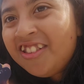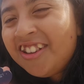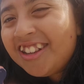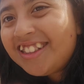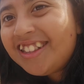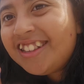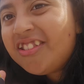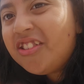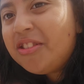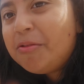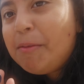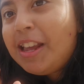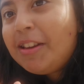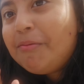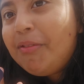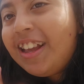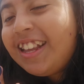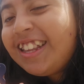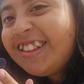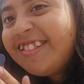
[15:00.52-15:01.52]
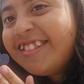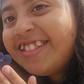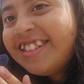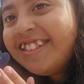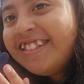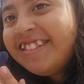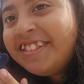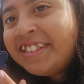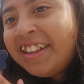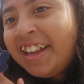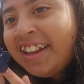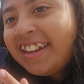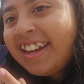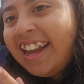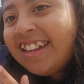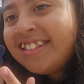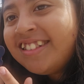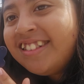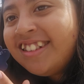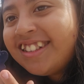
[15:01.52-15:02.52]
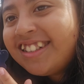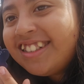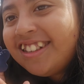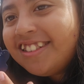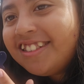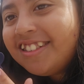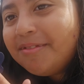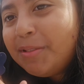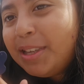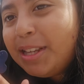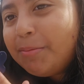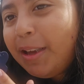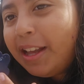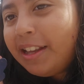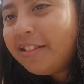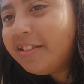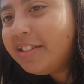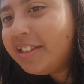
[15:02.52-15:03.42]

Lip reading: this was made by YouTubes. Guys, look, this is made by